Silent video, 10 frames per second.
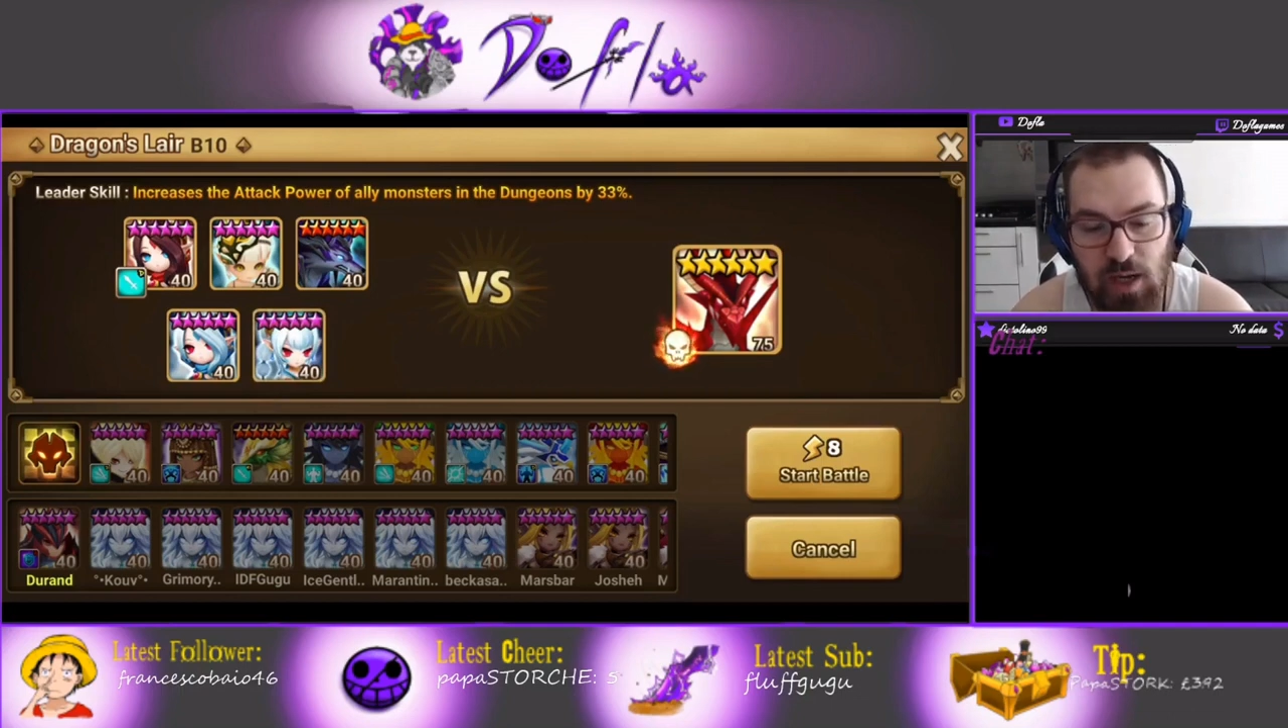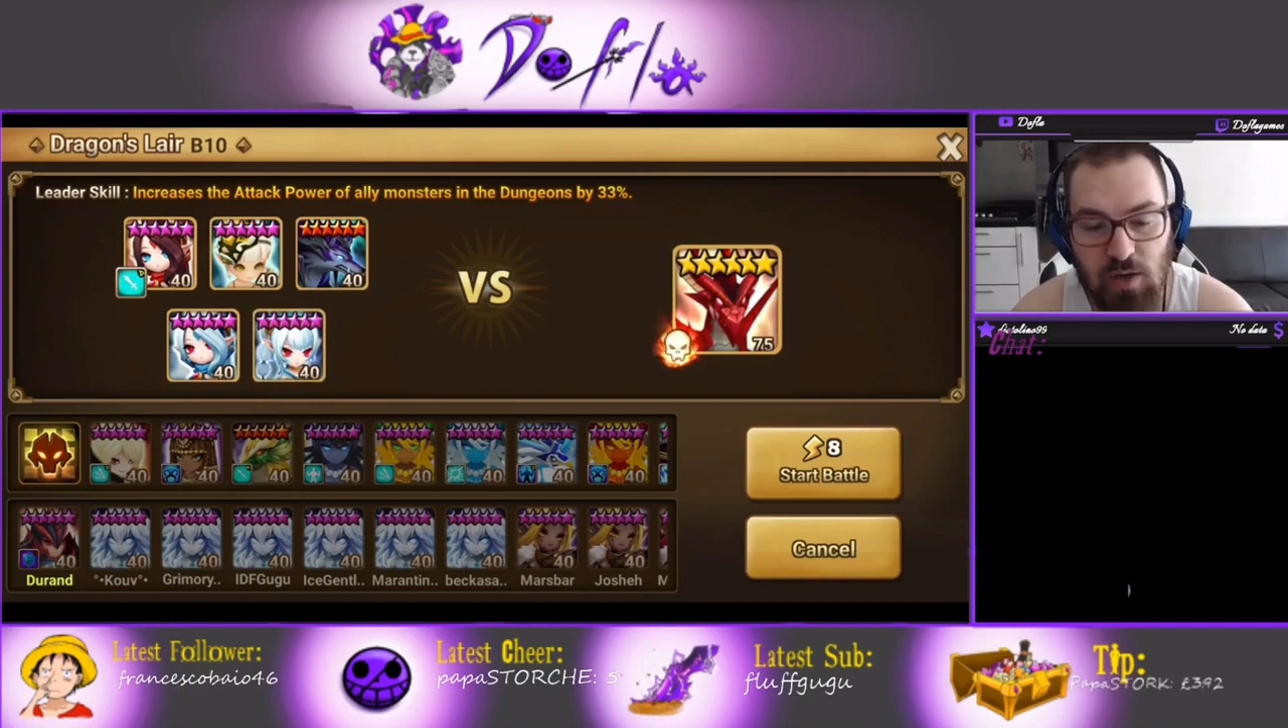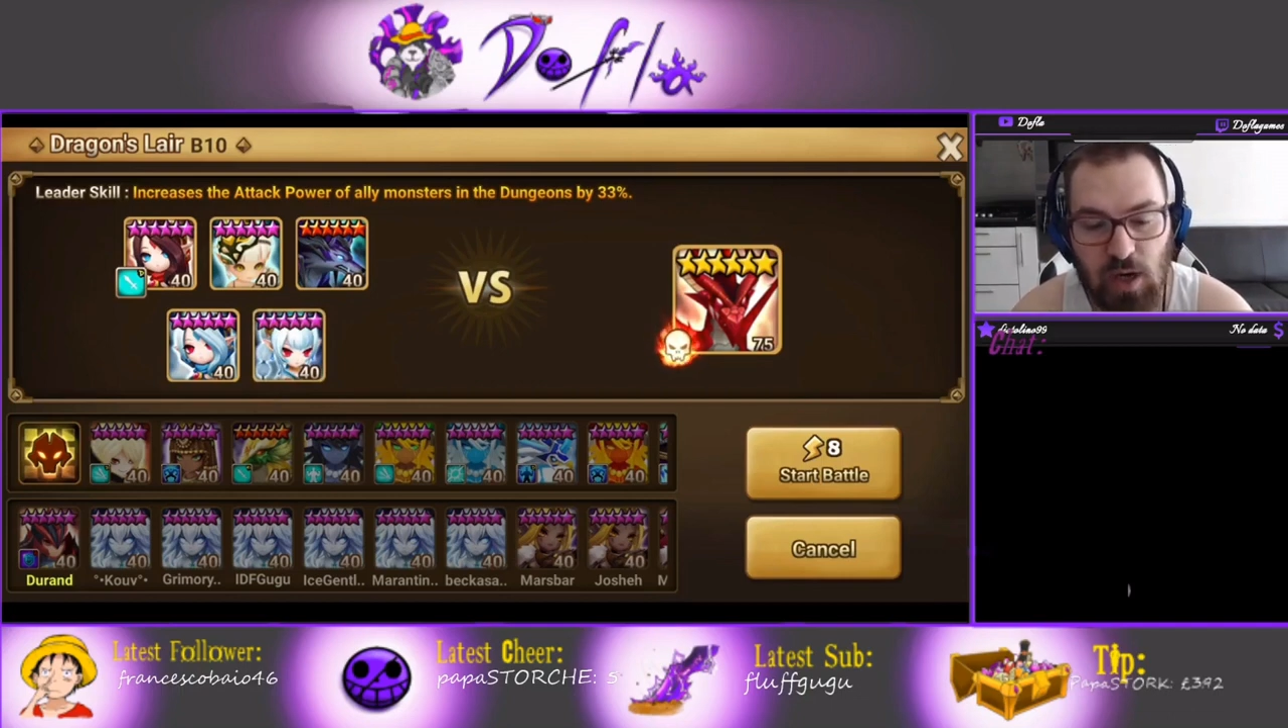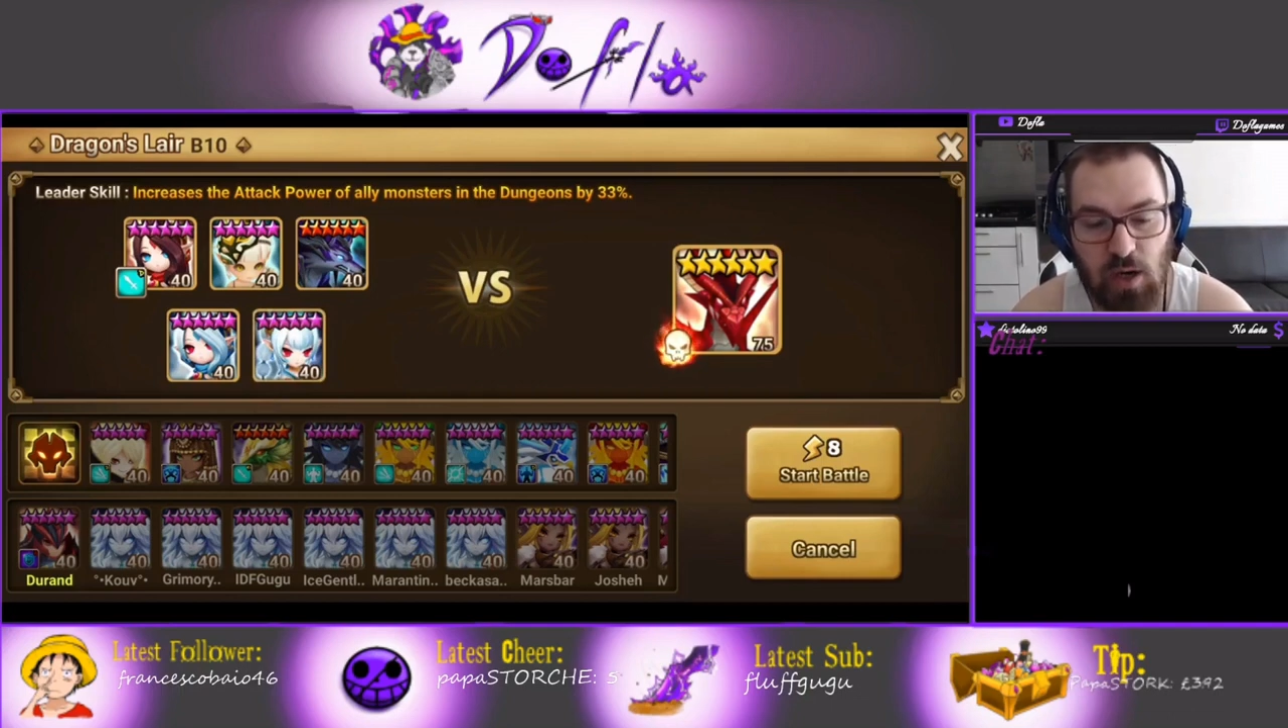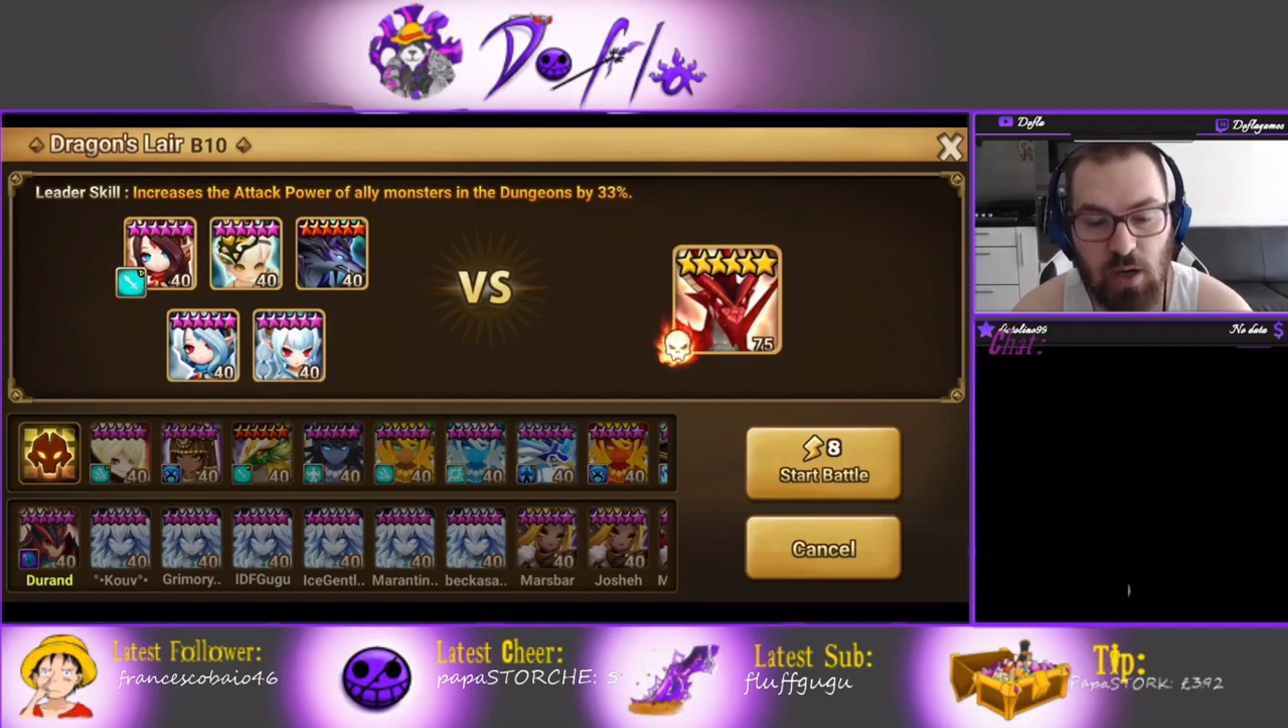in
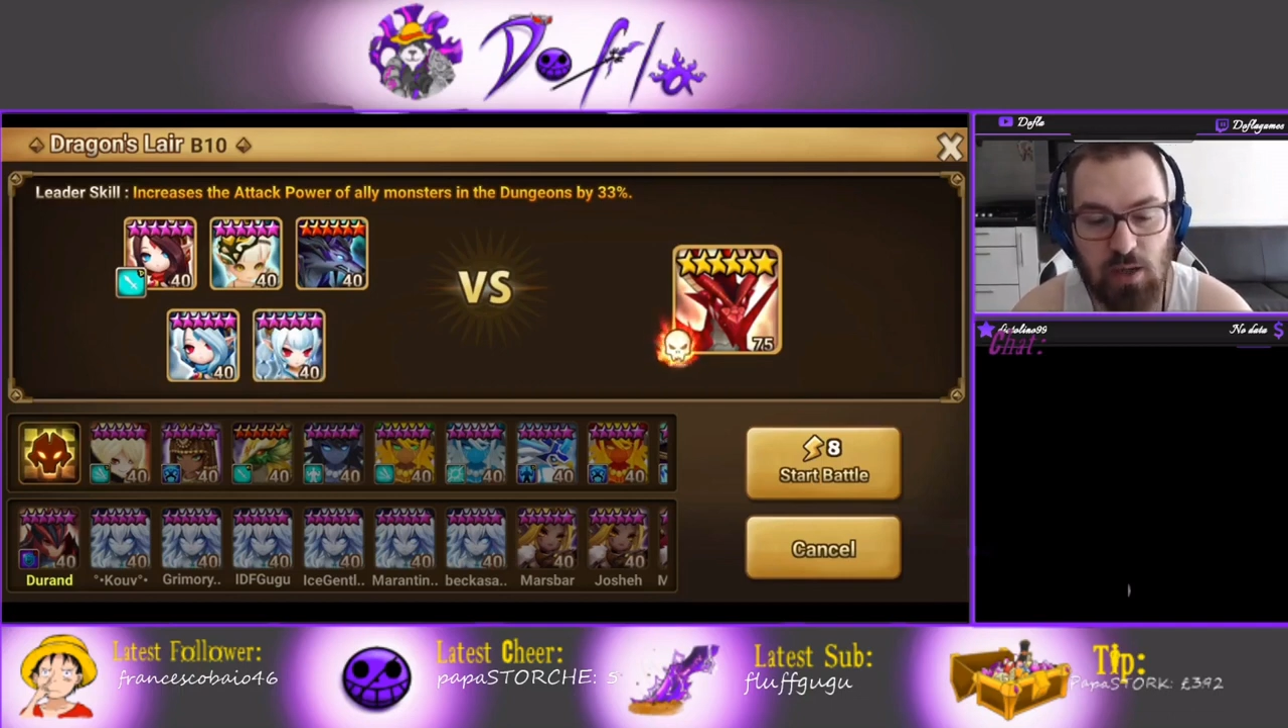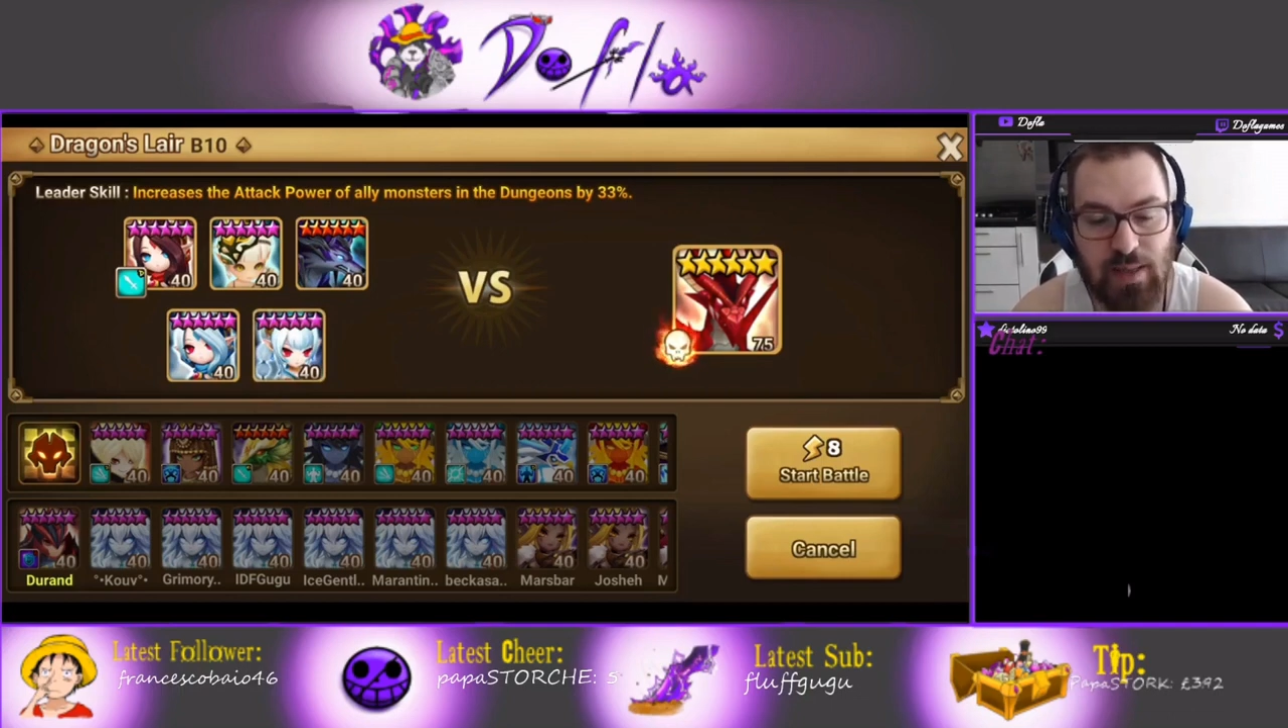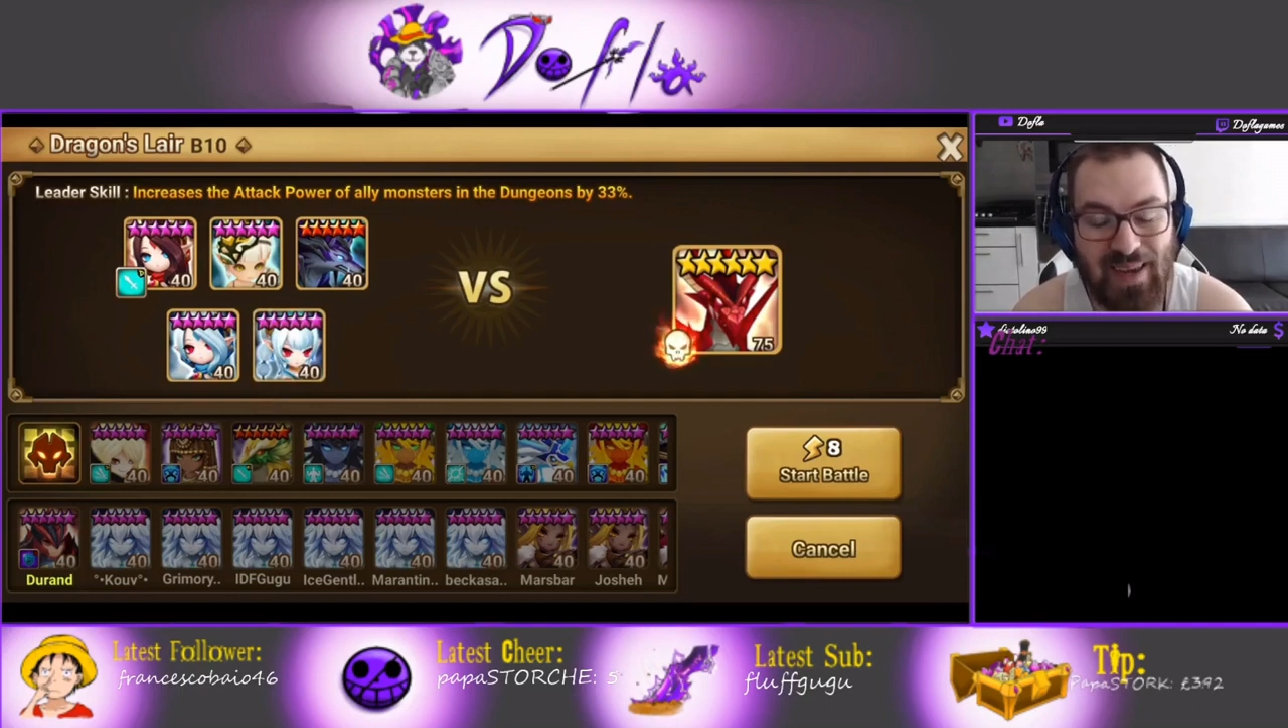Dragon because I